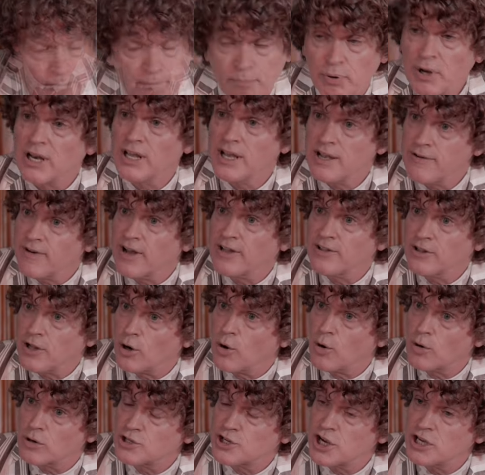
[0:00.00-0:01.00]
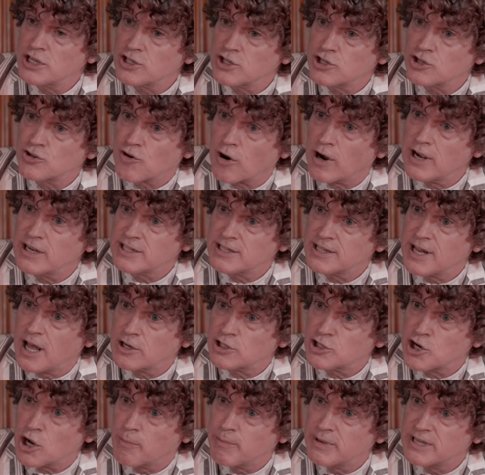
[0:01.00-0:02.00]
Believe on the Lord Jesus Christ and thou
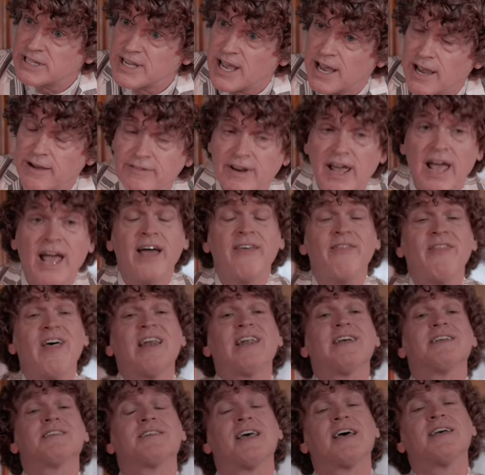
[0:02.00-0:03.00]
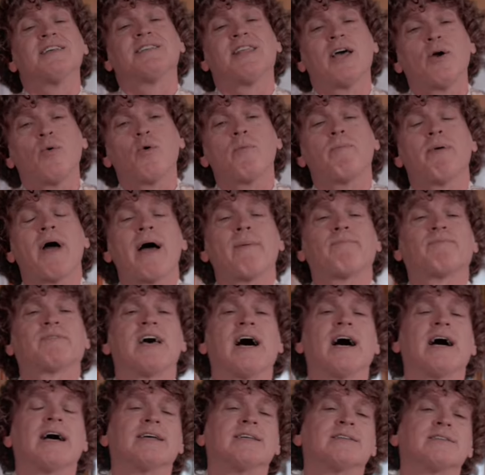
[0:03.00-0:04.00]
shalt be saved. And then it says they were
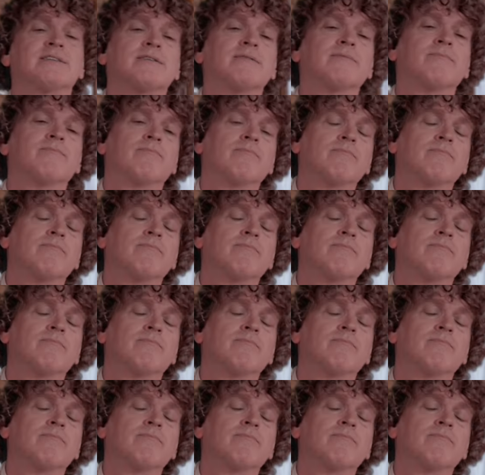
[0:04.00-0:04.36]
baptized.